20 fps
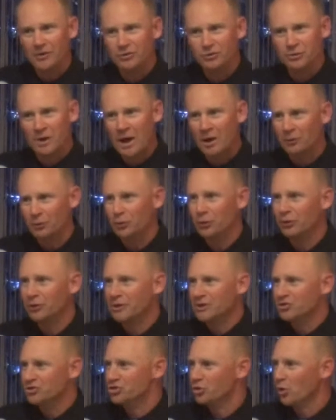I do not
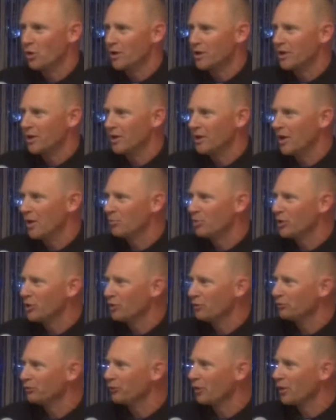really enjoy getting up
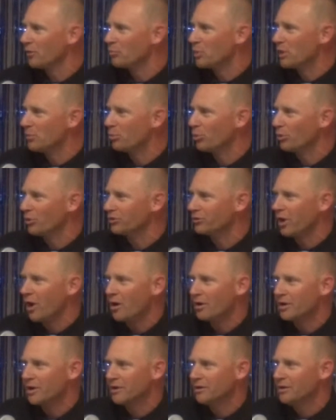here in front of people and
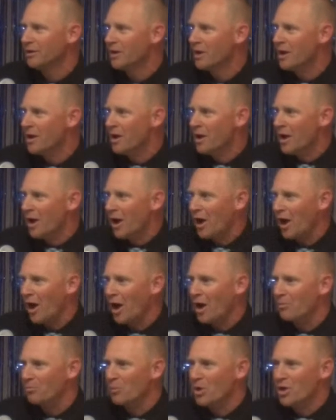talking,
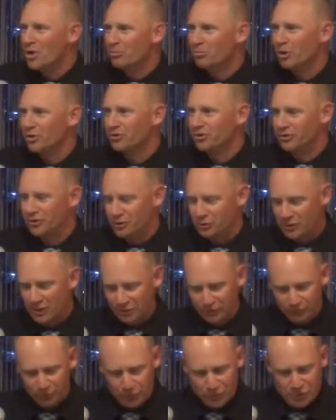but to do
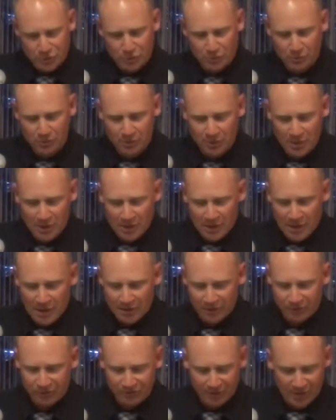this for you,
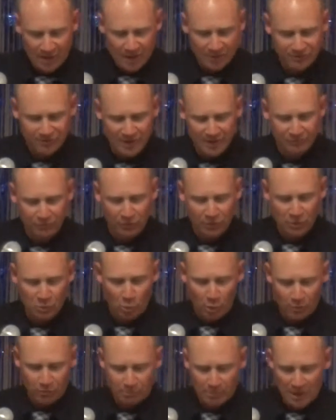it's
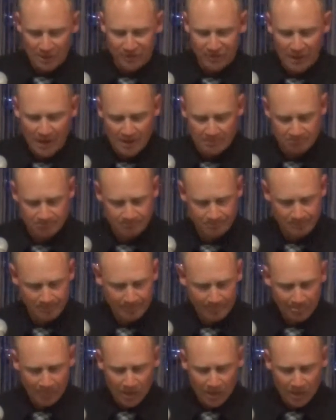definitely worth my time.